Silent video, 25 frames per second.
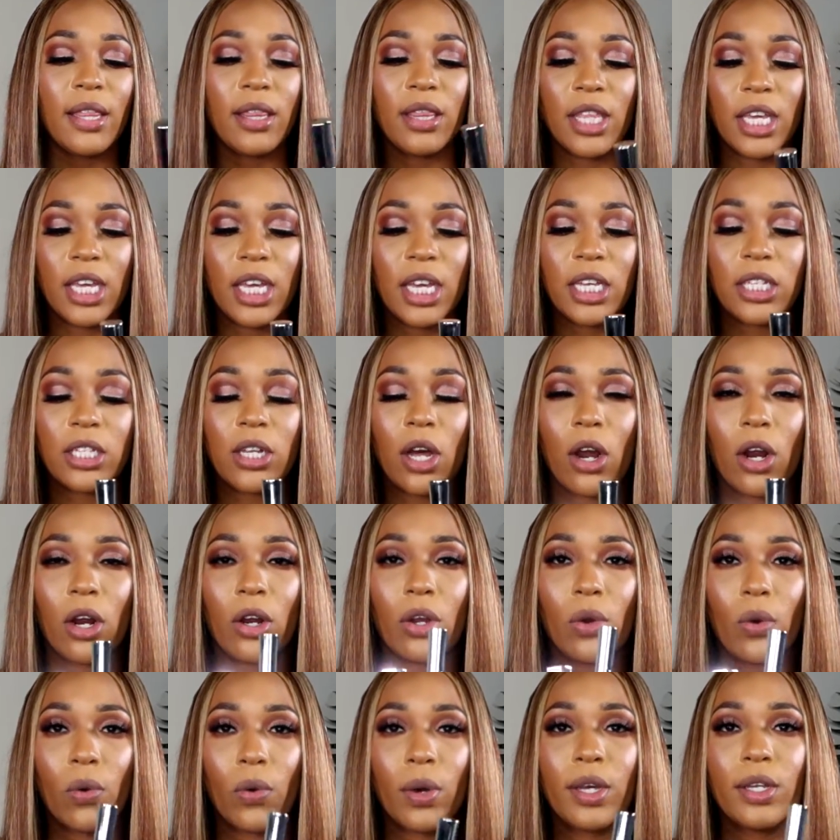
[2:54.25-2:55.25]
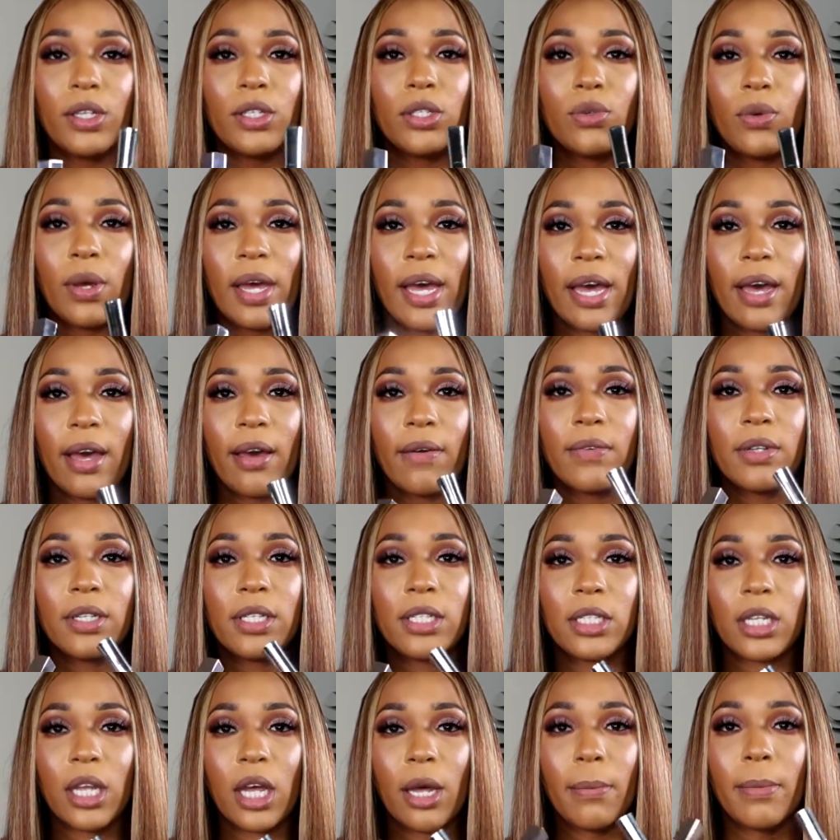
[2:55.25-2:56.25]
these are going to have
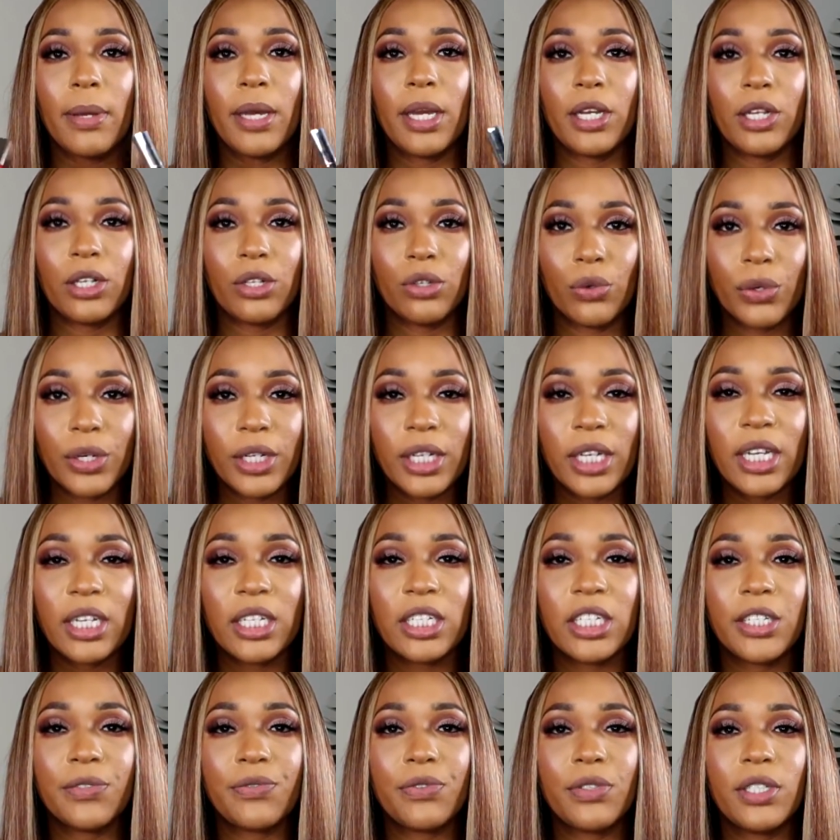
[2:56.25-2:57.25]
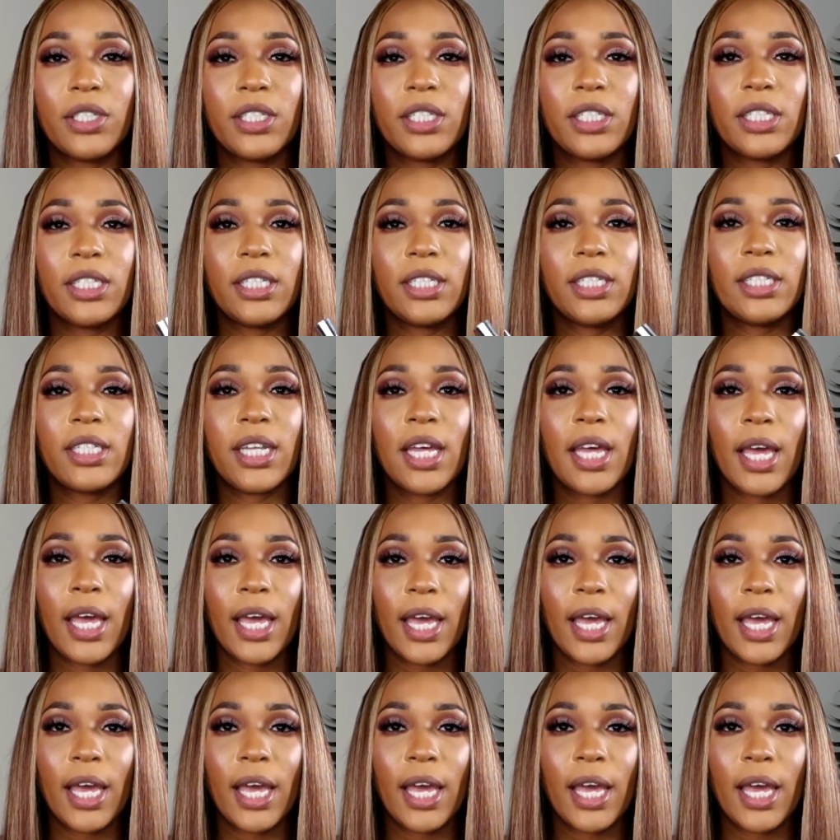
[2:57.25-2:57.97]
some ingredient differences,